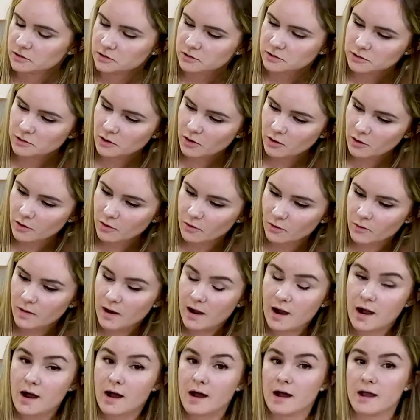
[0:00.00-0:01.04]

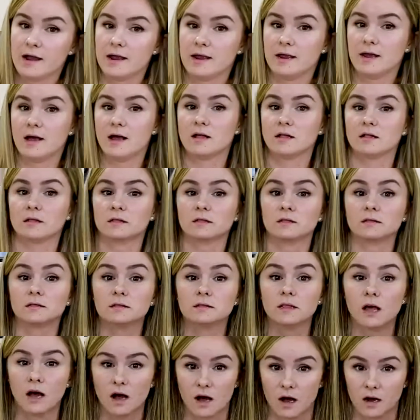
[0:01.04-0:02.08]
So I
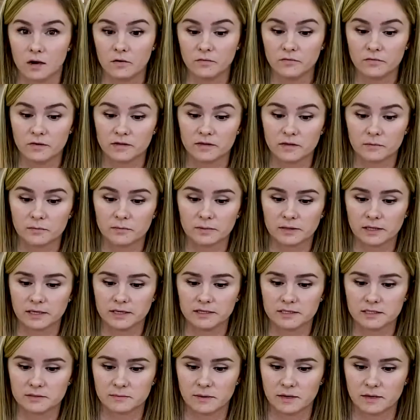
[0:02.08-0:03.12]
love the
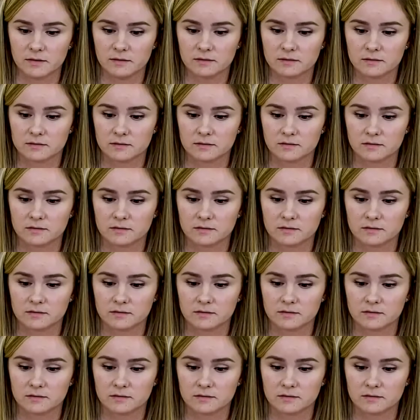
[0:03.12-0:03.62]
placement